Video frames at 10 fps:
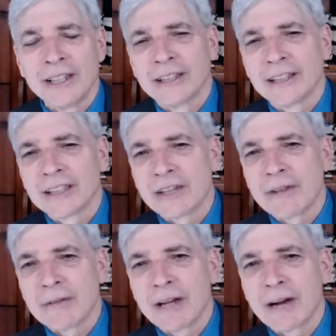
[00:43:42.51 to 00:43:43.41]
let's give
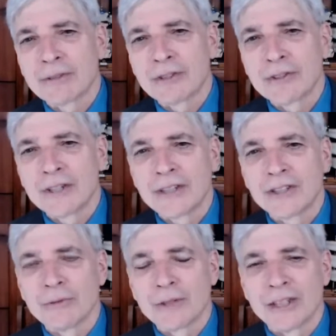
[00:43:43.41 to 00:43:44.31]
them the opportunity to
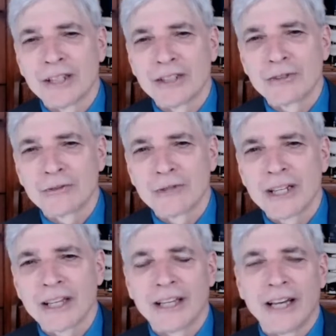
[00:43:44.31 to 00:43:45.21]
sit with us. What do you
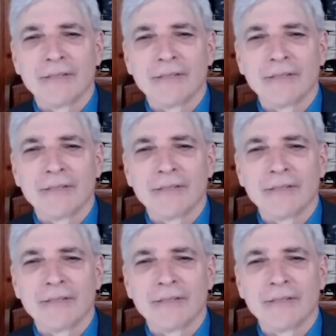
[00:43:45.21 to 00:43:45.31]
think of that?